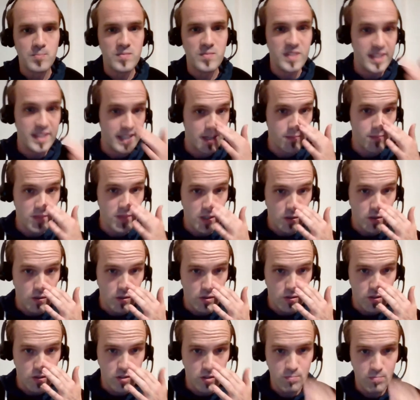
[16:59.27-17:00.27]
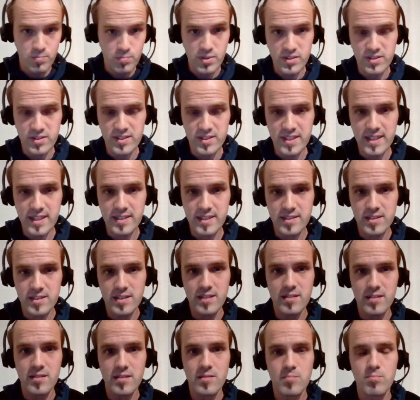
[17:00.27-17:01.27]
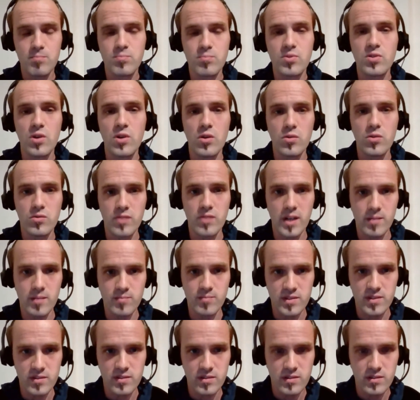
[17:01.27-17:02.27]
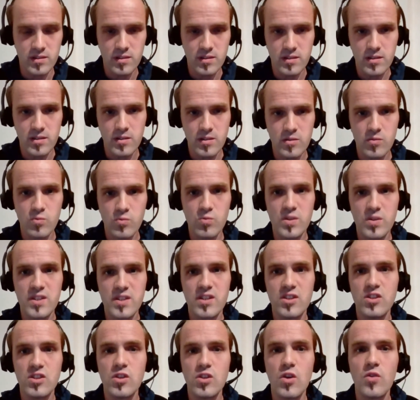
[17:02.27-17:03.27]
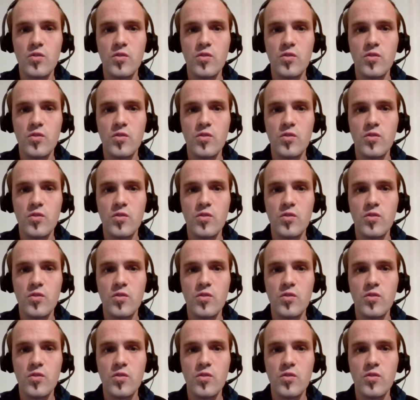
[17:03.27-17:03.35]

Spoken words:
Demiurge possessed programs with no